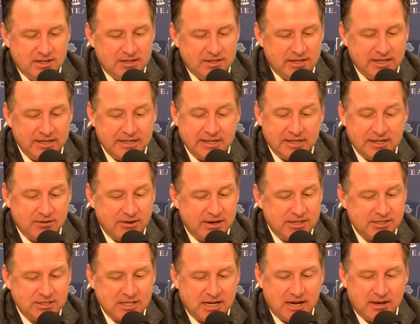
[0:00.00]
They did a
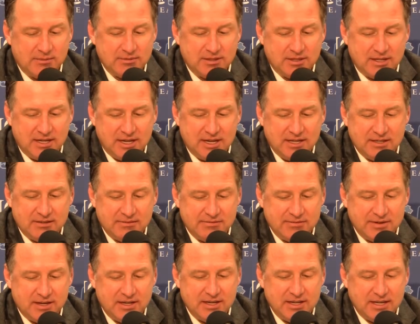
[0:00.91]
great job today
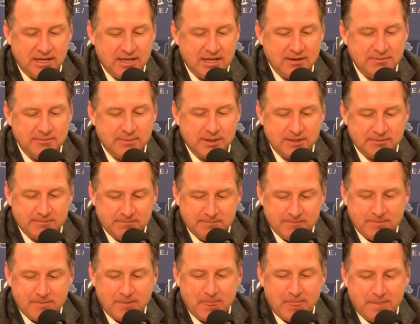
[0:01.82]
defending him, but I
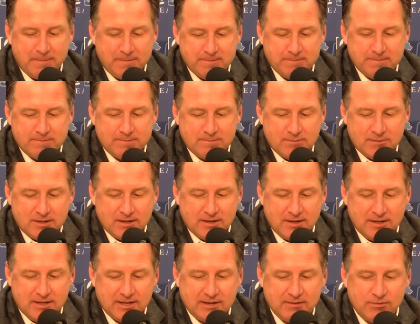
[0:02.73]

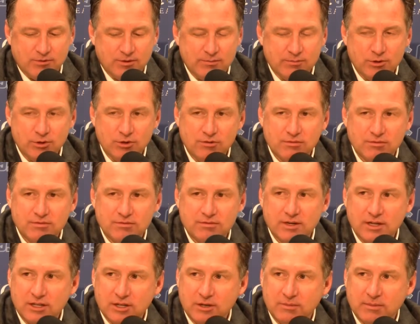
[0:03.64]
think if we
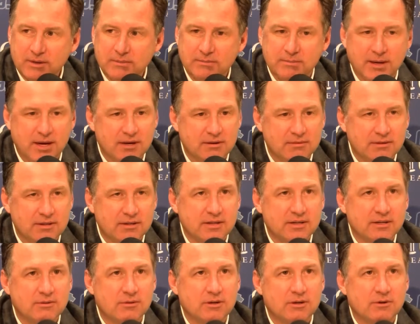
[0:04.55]
move a little bit better, I
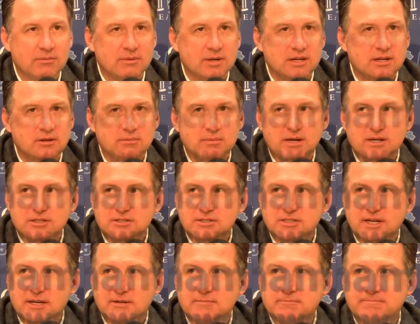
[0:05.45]
think we're going to be in a little better
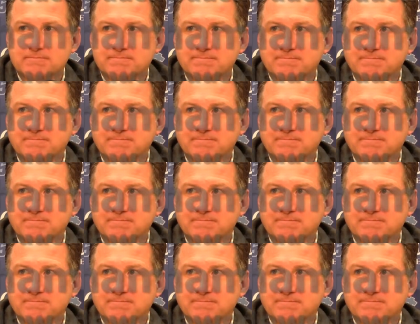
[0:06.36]
shape.